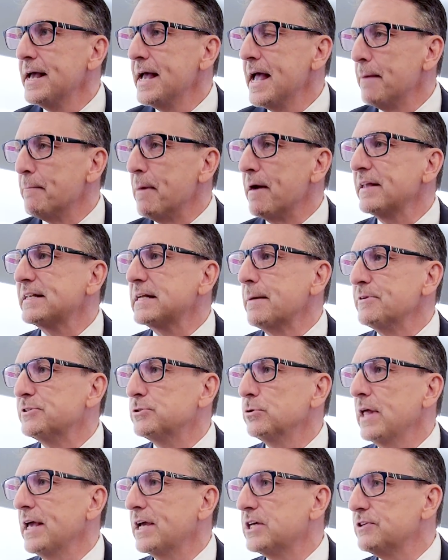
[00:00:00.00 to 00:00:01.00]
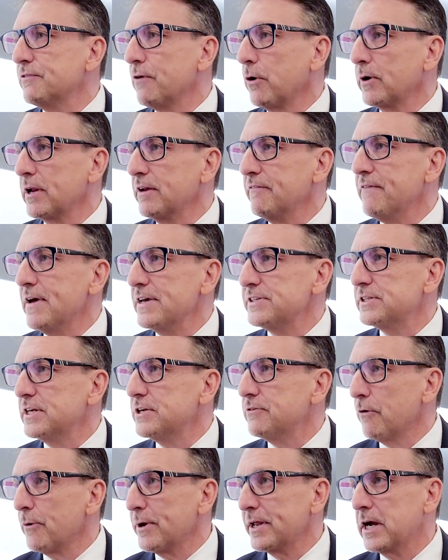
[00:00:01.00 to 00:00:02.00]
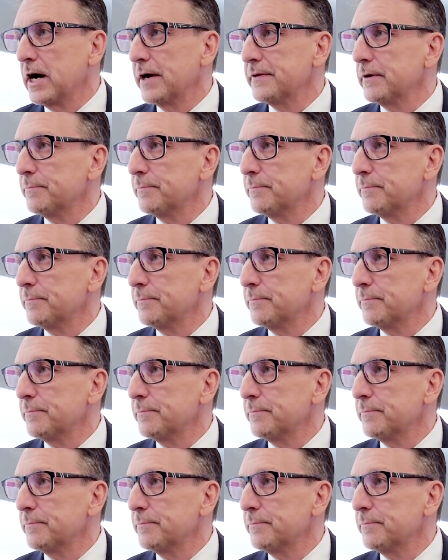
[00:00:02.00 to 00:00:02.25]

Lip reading: And by that time, it's too late because you've already invested, you've already cut